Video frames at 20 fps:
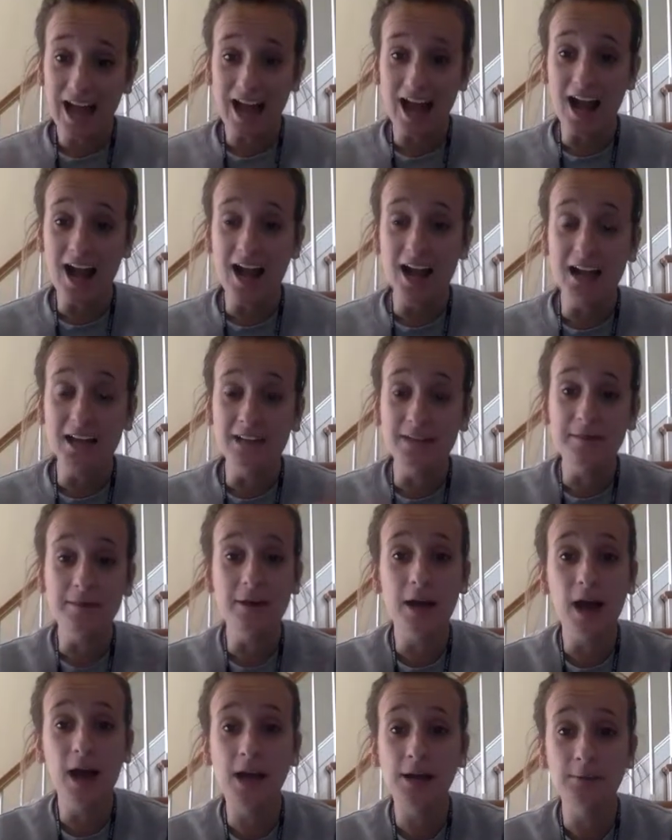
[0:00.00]
Hi,
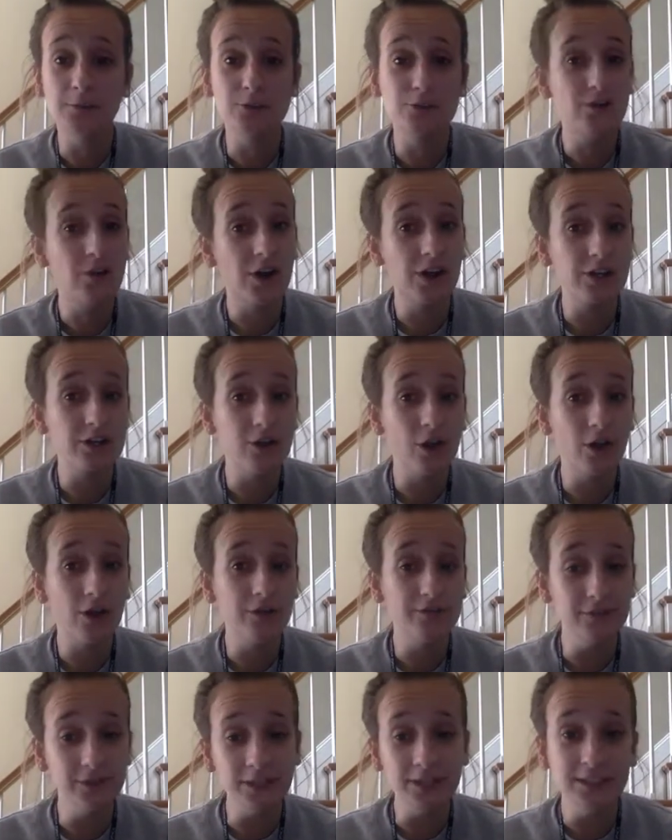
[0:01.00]
I'm Giovanna
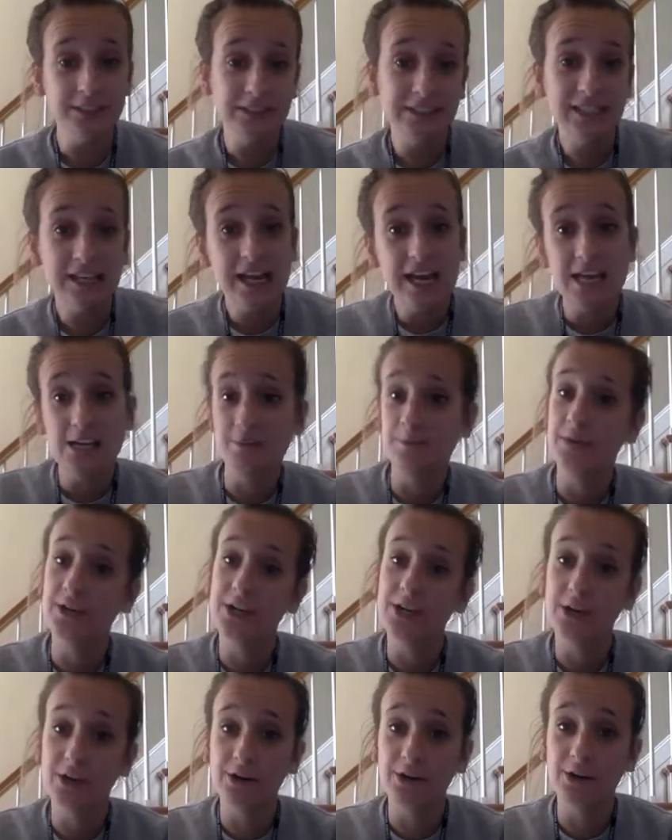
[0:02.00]
Collifer, and we
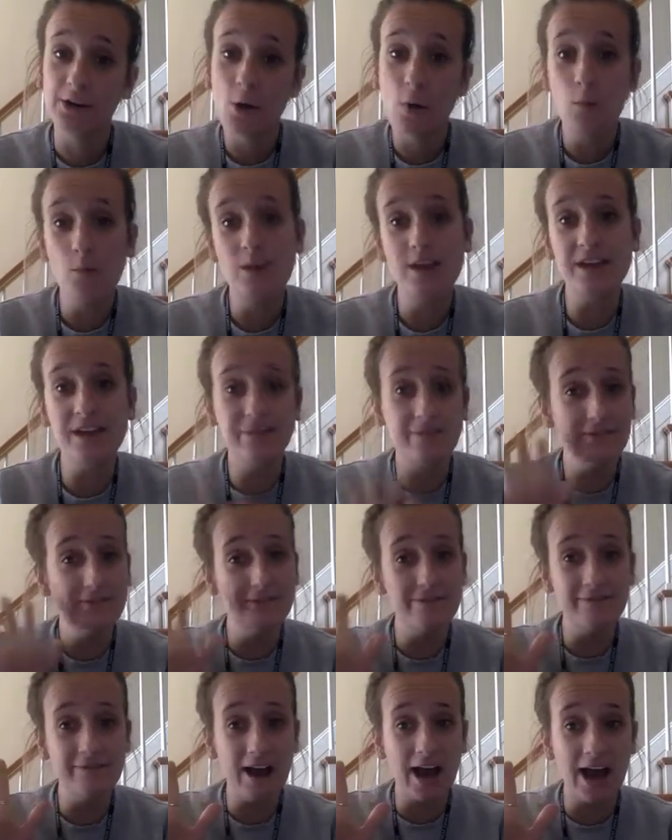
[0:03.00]
are on week
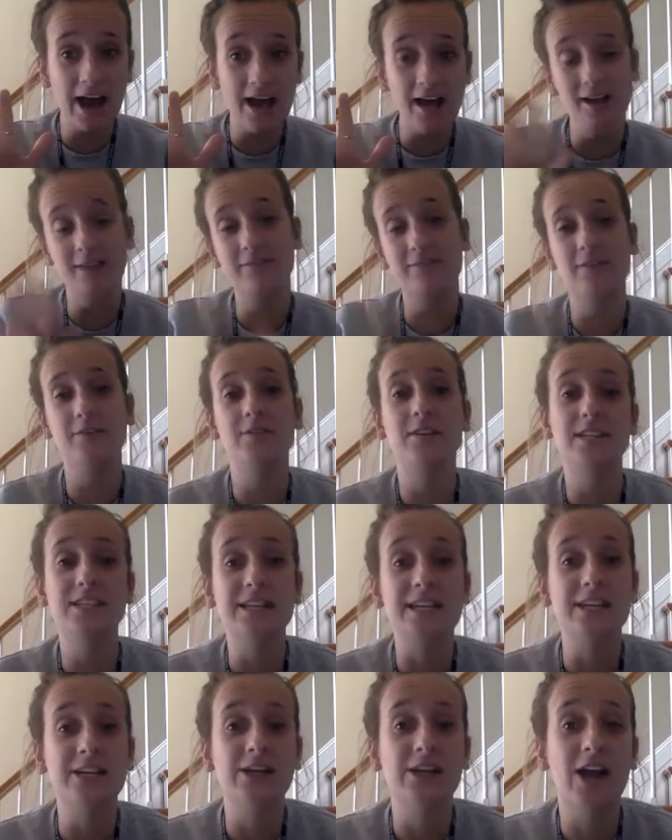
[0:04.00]
5 of this
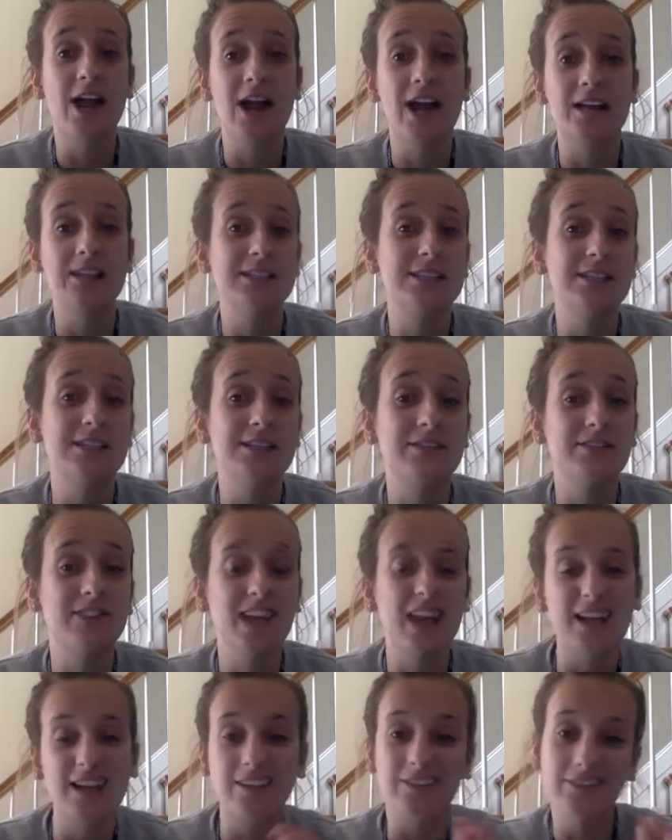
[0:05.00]
interactive
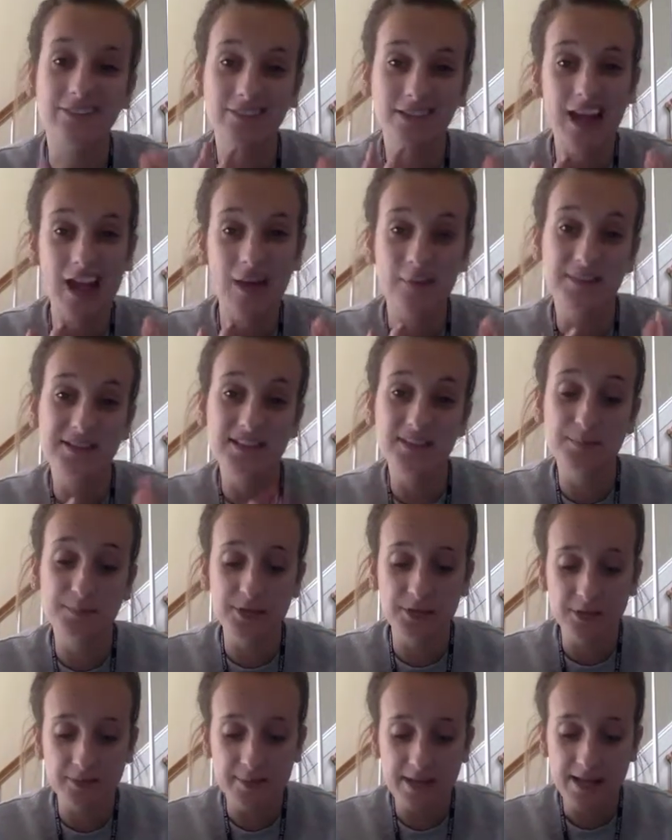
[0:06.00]
kind of lab
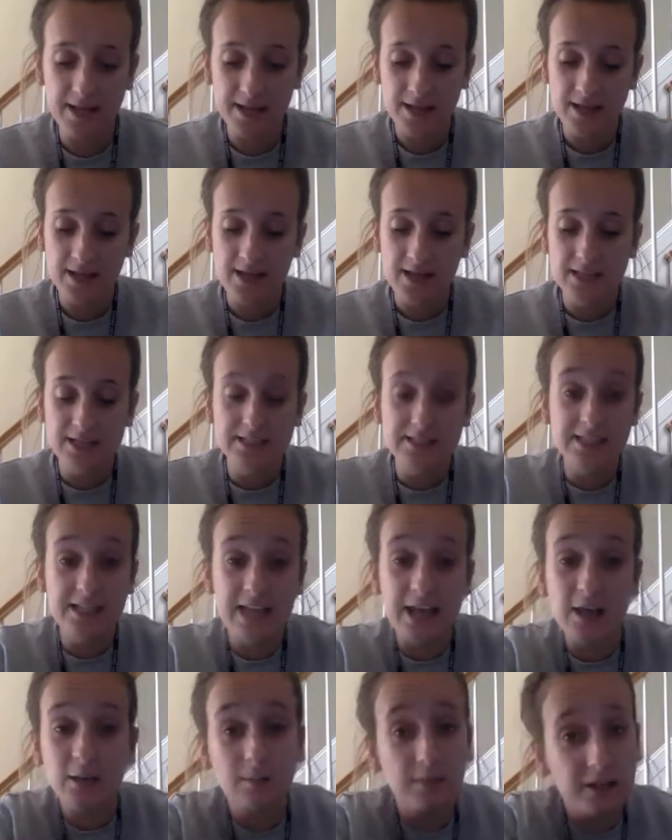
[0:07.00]
experiment. And
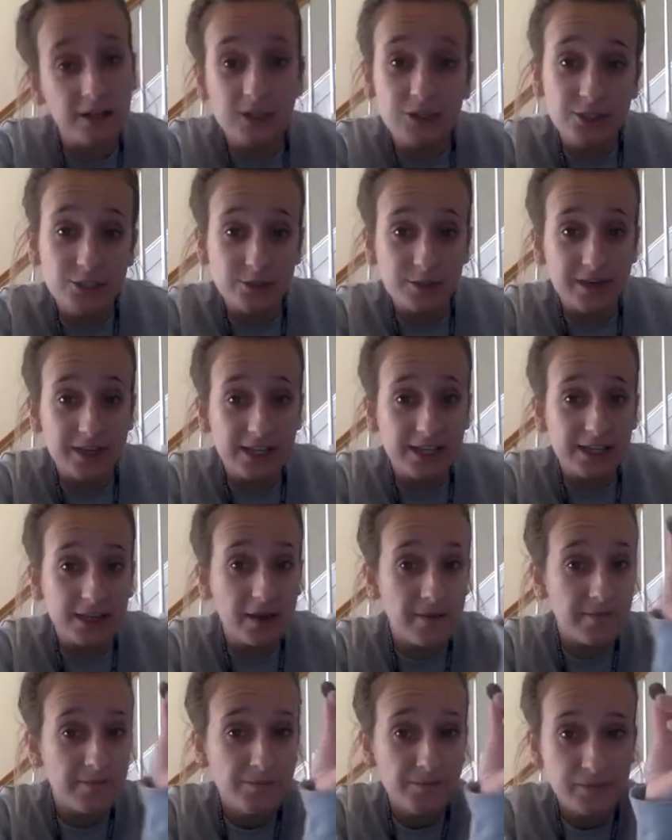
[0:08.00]
today we are doing
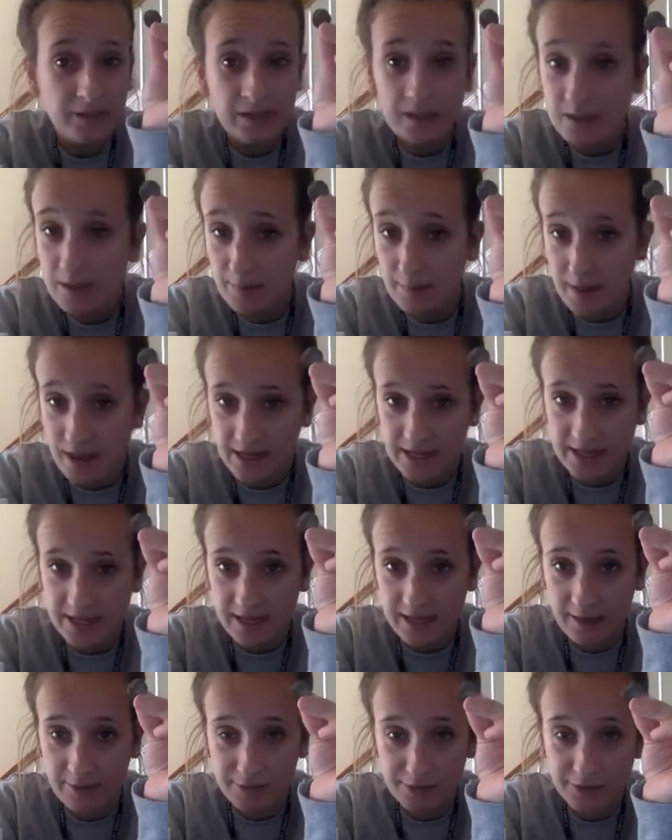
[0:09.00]
the penny
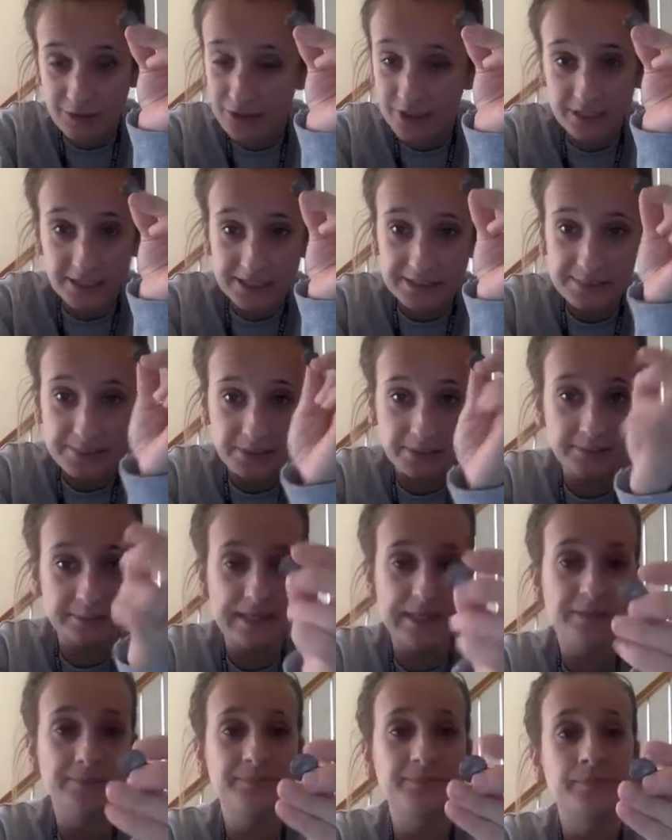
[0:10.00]
chemistry
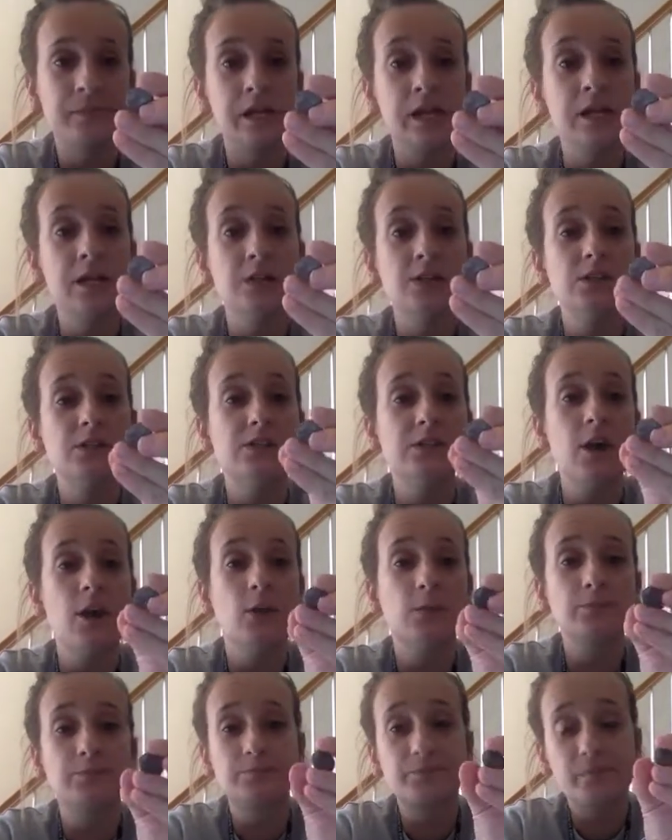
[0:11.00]
experiment.
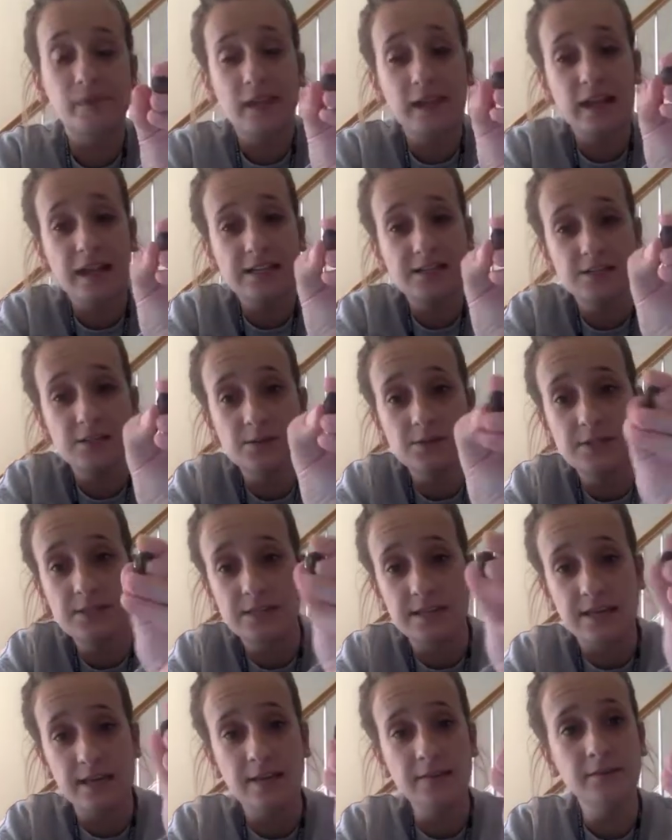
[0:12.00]
So, as you
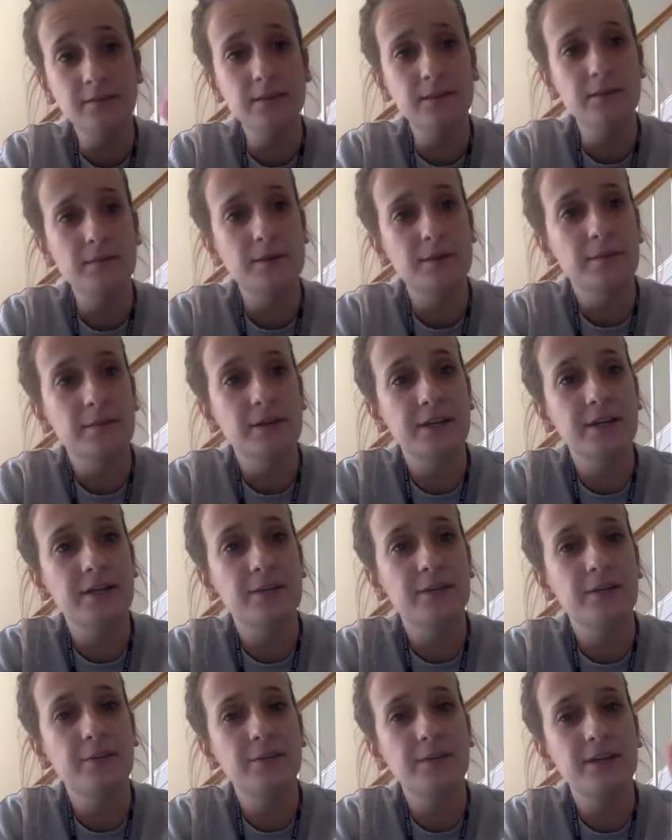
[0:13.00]
see, let me bring you
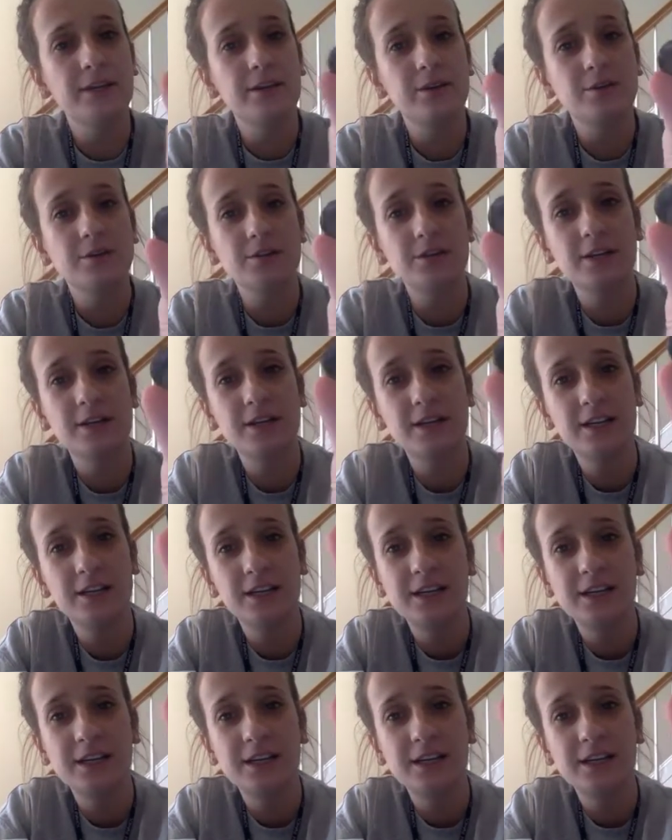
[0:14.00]
a little bit closer.